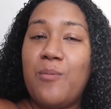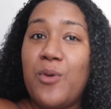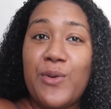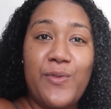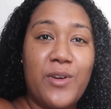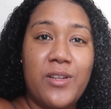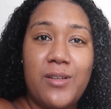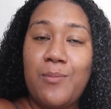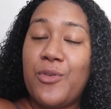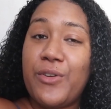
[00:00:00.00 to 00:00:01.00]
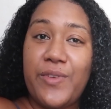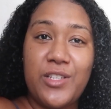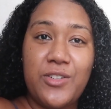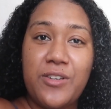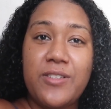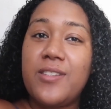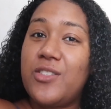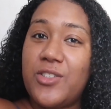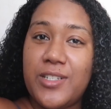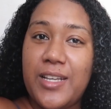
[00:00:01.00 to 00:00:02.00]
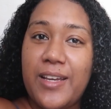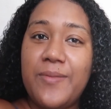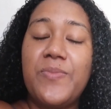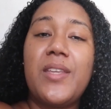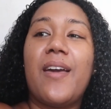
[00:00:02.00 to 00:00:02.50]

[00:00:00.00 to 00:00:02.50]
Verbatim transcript: more fun, more adventures in Trinidad.